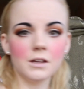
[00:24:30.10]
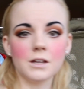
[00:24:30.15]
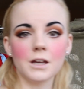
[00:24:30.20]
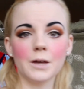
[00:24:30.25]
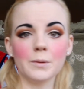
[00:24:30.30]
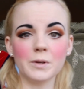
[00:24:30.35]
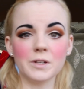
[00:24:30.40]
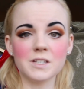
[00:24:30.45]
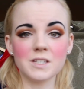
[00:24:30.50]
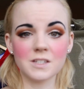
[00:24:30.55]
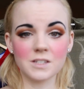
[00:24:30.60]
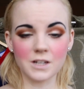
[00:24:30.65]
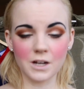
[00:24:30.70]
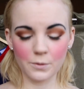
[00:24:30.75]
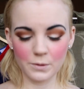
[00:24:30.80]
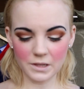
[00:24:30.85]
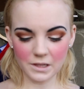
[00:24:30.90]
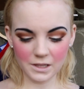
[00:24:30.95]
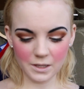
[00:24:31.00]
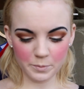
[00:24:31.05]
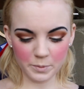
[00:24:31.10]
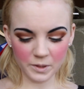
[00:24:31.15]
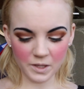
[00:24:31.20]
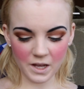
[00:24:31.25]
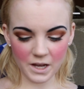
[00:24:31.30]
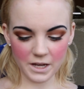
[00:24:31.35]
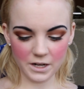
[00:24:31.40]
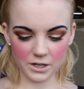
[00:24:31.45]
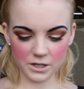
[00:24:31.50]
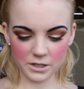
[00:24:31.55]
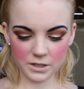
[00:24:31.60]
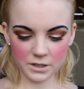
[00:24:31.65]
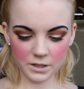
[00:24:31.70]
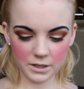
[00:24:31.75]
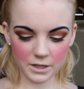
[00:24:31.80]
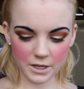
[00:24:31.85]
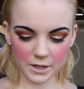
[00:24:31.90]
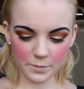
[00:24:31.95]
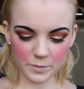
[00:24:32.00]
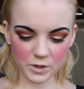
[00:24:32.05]
I'm going to start with a lip liner.
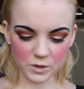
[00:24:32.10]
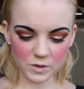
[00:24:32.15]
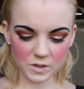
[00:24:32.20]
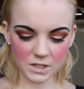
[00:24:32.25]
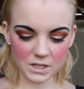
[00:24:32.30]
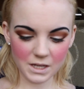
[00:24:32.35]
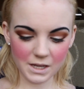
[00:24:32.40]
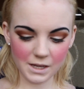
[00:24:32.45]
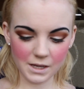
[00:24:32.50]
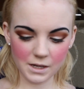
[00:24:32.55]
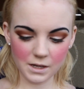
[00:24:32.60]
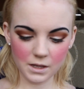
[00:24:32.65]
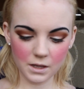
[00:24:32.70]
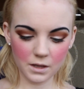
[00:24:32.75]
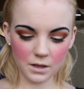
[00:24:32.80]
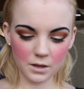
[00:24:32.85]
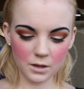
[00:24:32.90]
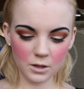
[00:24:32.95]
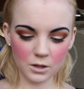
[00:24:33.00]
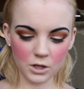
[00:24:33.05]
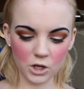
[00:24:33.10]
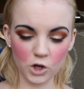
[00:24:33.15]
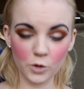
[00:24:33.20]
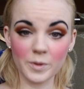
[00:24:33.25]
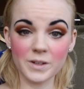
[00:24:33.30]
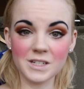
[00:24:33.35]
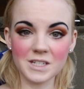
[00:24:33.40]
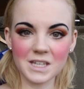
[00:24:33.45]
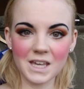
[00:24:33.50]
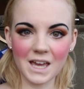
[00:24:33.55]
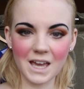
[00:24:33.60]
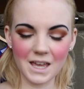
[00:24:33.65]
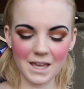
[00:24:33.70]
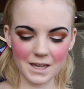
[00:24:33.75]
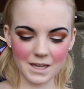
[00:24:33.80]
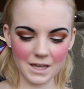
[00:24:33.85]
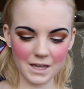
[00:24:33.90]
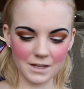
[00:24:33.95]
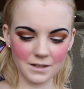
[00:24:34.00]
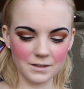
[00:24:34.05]
I'm using Urban Decay
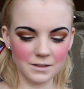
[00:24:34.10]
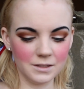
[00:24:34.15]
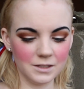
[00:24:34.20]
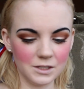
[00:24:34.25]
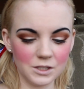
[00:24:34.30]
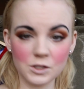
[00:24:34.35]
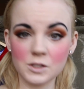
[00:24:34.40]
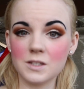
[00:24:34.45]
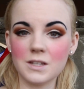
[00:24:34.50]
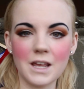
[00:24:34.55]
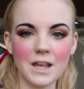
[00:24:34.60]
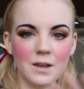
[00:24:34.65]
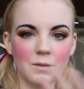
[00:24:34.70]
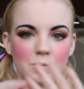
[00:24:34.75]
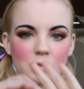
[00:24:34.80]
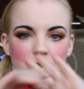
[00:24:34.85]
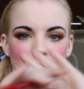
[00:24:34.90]
again, same